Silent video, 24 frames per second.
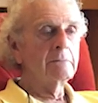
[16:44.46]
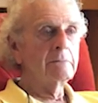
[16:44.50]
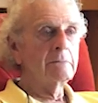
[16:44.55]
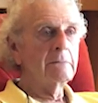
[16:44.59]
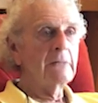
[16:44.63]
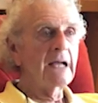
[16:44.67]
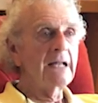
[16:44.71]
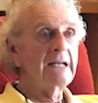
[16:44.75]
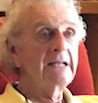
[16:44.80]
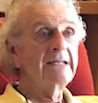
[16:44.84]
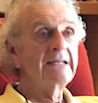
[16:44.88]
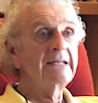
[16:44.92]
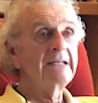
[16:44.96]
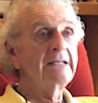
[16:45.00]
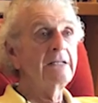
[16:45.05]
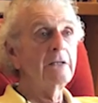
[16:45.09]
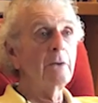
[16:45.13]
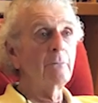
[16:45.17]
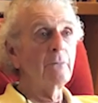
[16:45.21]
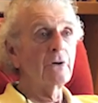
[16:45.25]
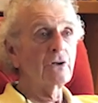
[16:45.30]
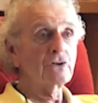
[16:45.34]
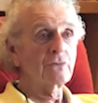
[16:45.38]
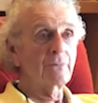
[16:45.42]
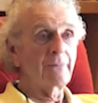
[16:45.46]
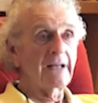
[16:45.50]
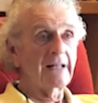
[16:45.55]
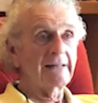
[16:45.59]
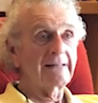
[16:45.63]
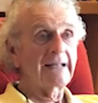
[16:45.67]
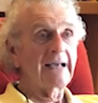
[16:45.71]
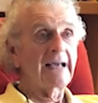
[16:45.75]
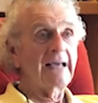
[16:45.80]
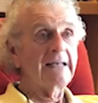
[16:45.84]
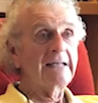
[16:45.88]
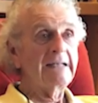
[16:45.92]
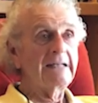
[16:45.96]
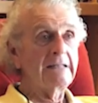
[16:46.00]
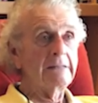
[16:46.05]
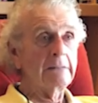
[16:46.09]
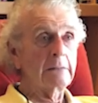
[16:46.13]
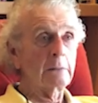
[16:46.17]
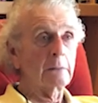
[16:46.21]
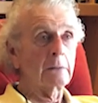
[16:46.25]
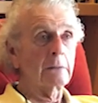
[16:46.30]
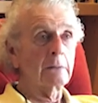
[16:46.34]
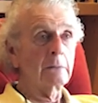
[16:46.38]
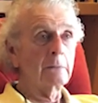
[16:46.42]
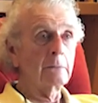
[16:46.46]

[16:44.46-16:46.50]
And he didn't know much about that either.